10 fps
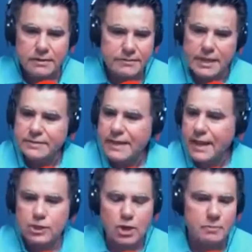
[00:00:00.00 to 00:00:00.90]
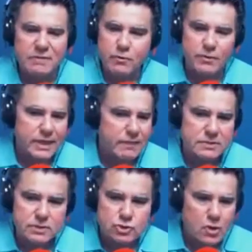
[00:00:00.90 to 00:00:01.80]
They, before they
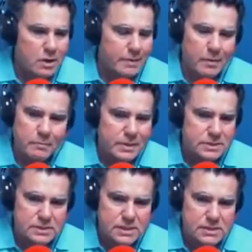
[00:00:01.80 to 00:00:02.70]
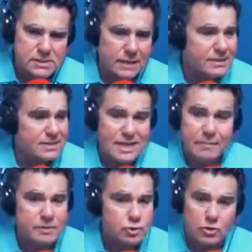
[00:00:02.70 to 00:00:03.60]
even talk about business, and this
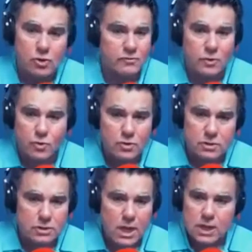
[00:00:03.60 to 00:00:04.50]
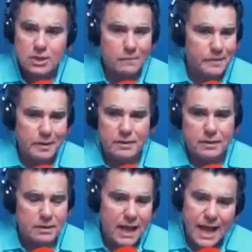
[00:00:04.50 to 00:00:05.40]
happens all over the world.
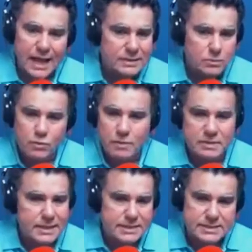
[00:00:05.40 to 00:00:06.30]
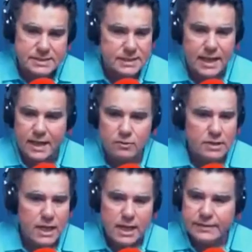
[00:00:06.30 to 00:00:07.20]
Guys and women, they sit down,
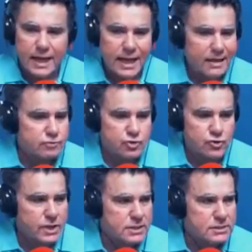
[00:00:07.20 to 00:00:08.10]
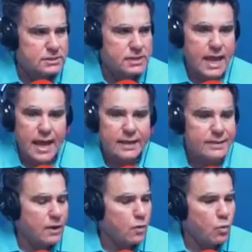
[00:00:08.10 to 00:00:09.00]
they have drinks, and
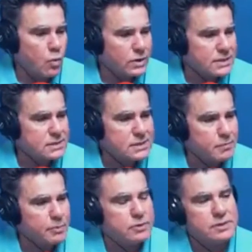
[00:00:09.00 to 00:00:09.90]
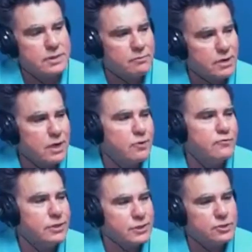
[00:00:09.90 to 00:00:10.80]
like, what does the person in
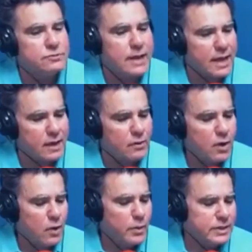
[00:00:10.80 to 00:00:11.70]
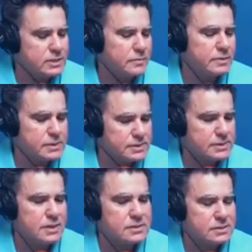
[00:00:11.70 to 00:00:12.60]
recovery do now when he's supposed to
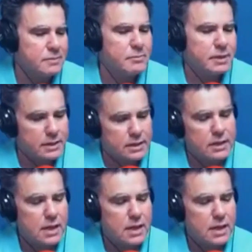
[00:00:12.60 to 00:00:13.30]
sell somebody